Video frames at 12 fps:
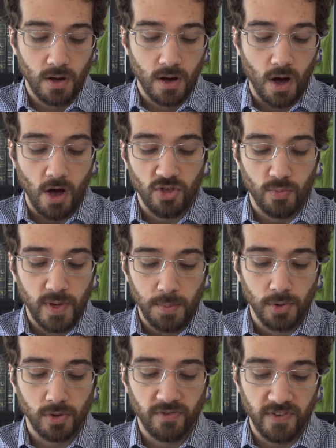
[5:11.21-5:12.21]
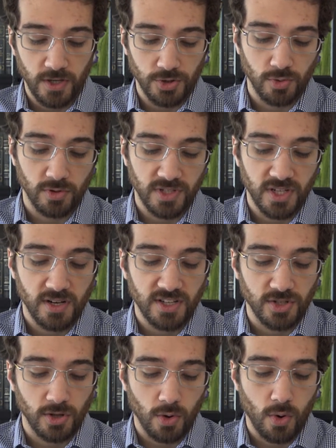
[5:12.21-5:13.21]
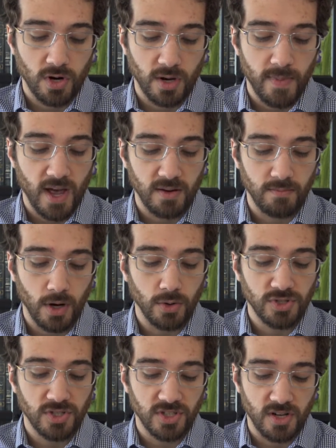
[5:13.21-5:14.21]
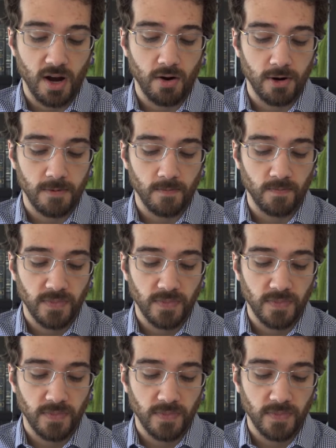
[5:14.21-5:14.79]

All the people of Israel did as the Lord commanded Moses and Aaron.